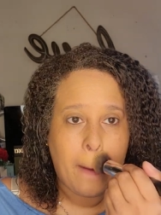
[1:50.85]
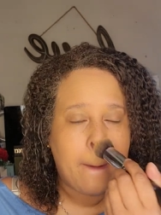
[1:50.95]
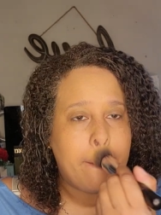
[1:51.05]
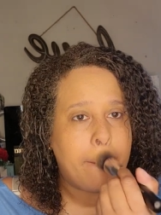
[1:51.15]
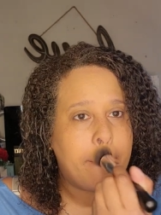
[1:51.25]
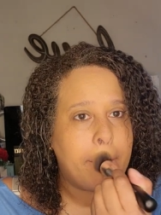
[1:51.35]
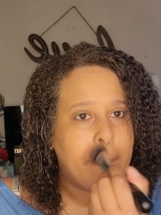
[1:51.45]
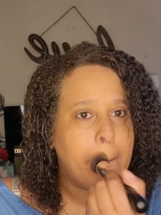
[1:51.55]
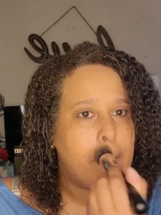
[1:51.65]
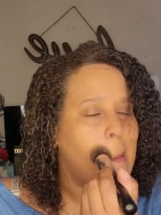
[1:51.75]
in
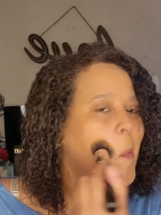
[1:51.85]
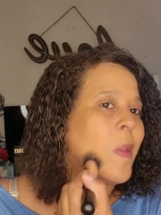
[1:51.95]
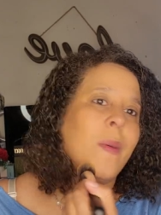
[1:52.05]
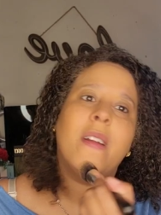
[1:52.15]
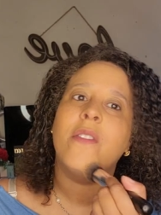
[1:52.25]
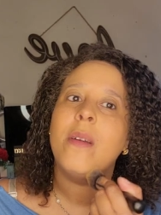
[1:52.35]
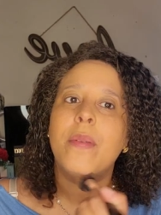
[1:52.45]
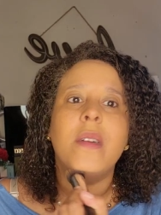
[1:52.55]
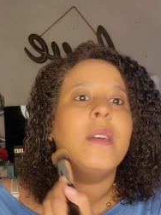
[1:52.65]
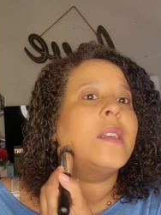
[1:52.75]
with whatever I
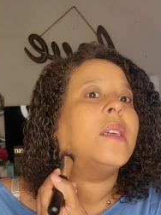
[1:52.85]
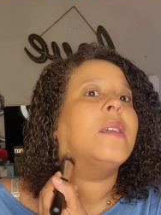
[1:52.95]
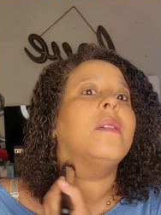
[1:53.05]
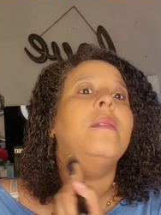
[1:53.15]
put on it.